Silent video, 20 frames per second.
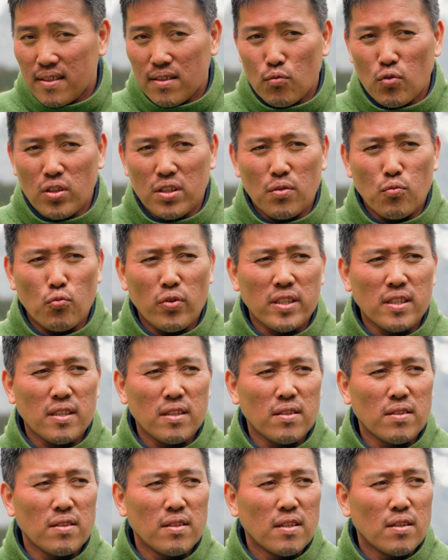When
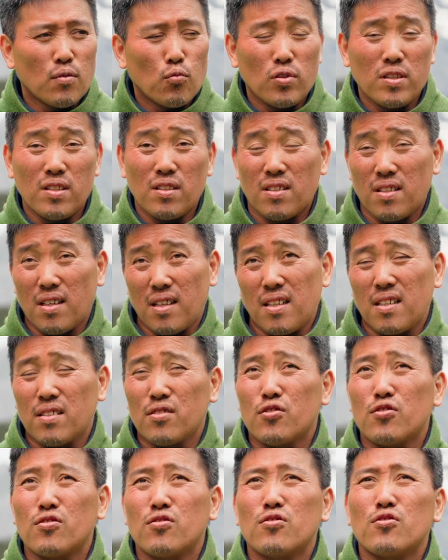you
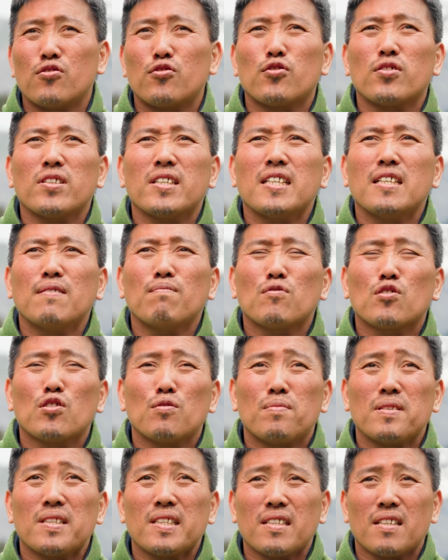kind of dream to
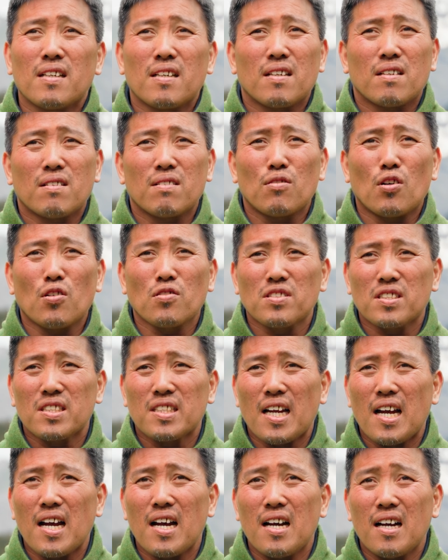be a rock
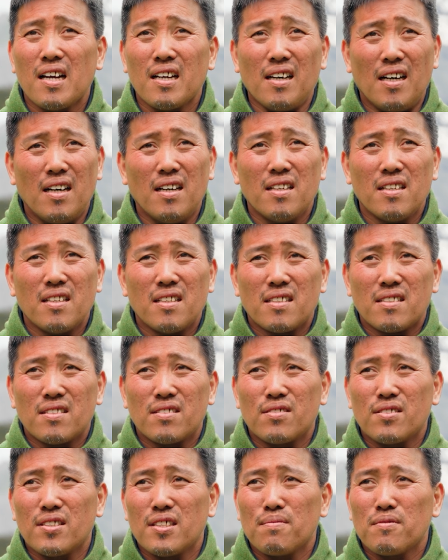star,
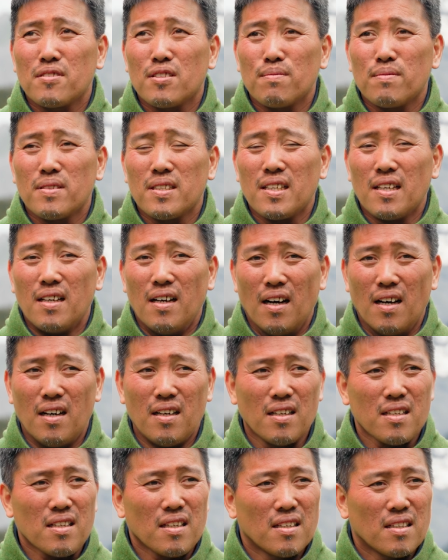dream to be
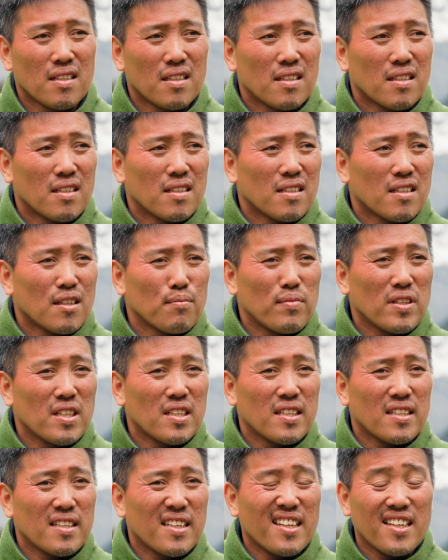a
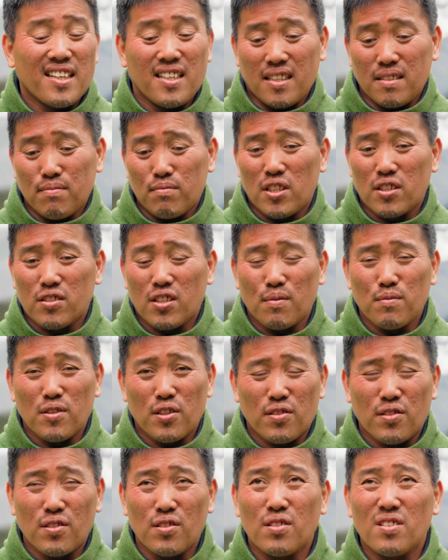billionaire by the time you're
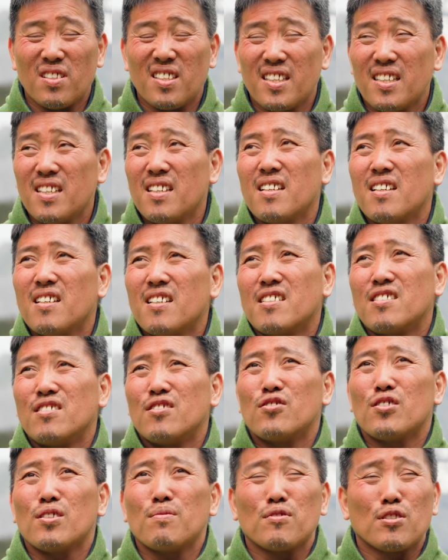30,
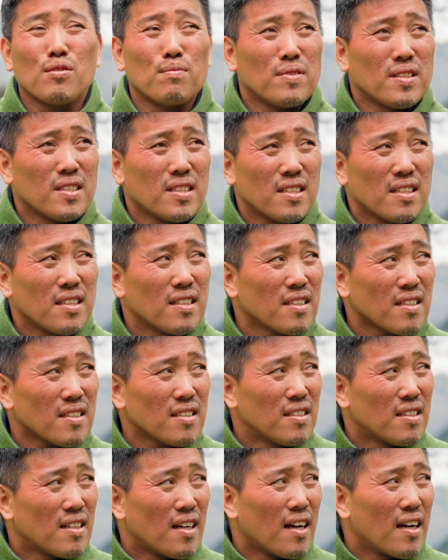dream to be
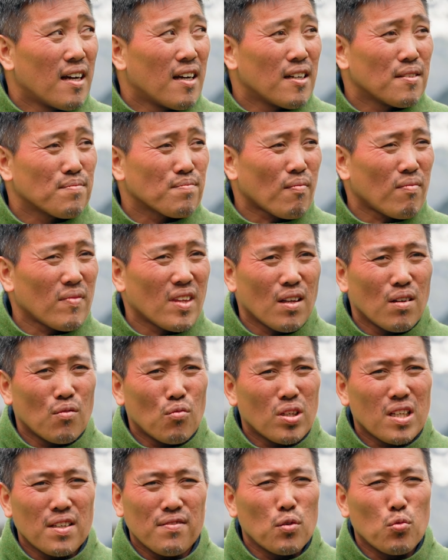
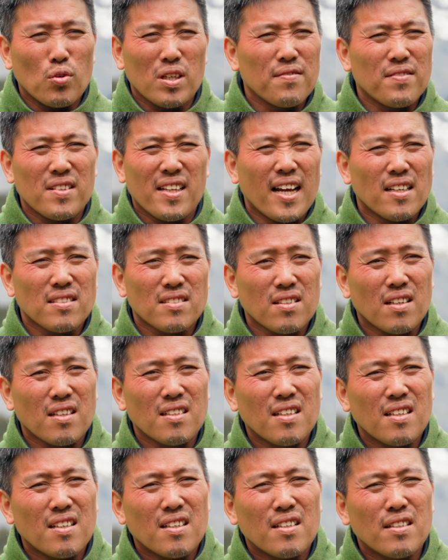whatever the outside.
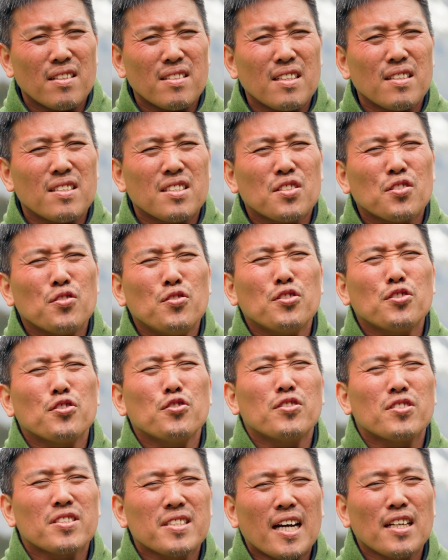As soon as
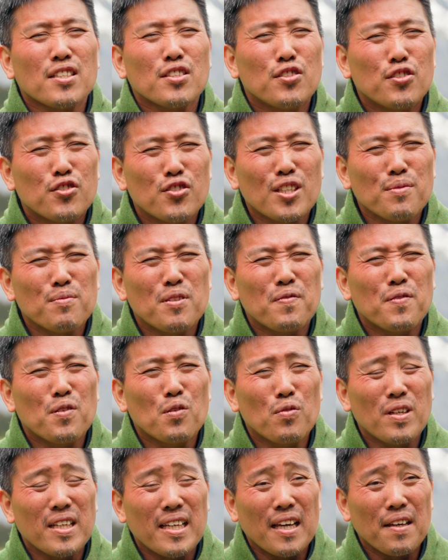you start your dream, you feel
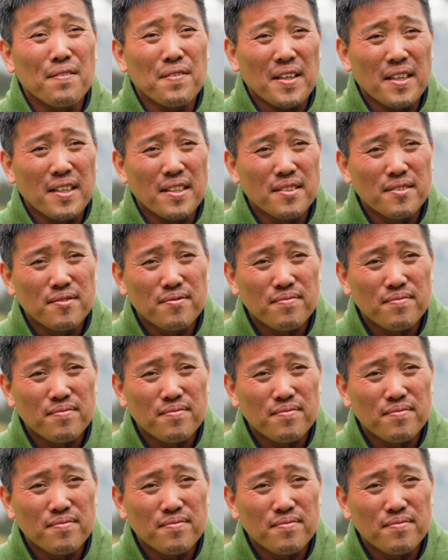really heavy.